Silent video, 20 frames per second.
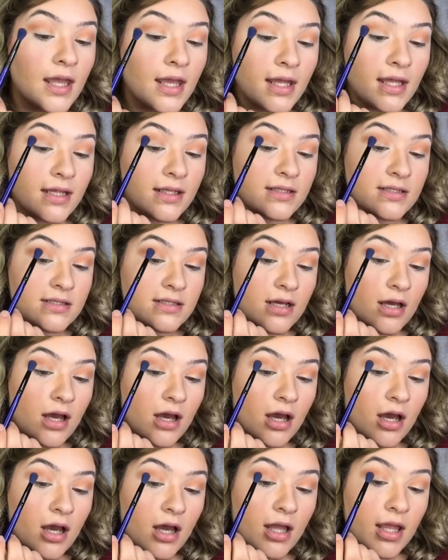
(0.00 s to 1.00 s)
And
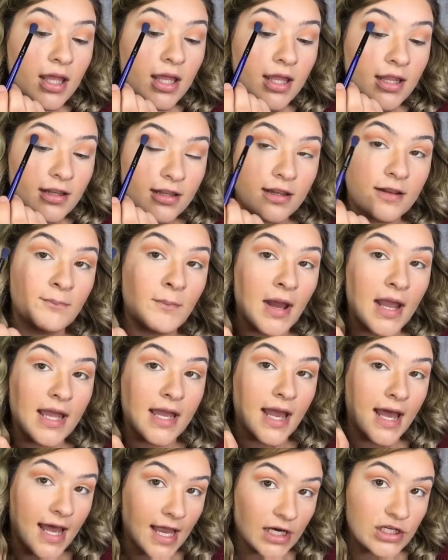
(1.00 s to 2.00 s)
in my
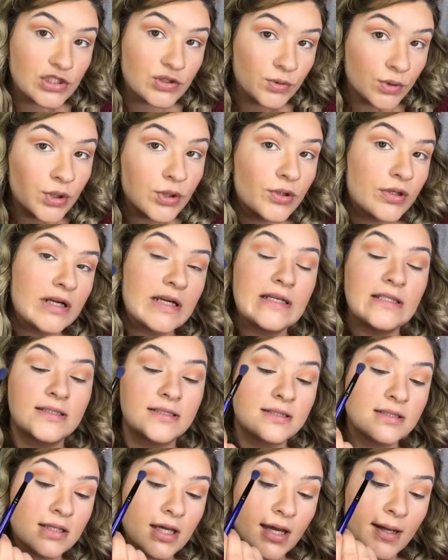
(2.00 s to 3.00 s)
actual
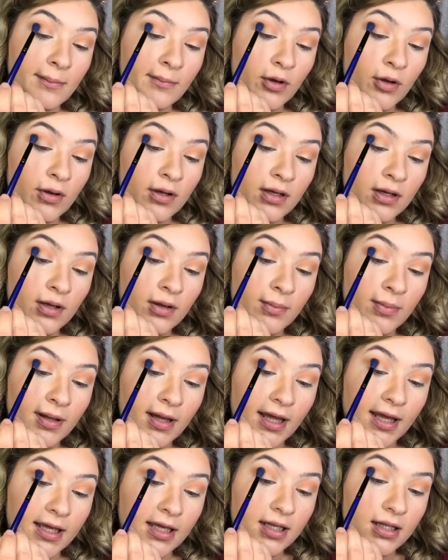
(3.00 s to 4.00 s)
crease, I'm going to
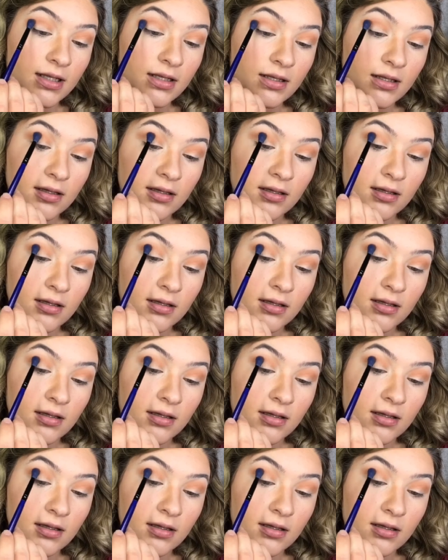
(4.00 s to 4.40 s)
apply it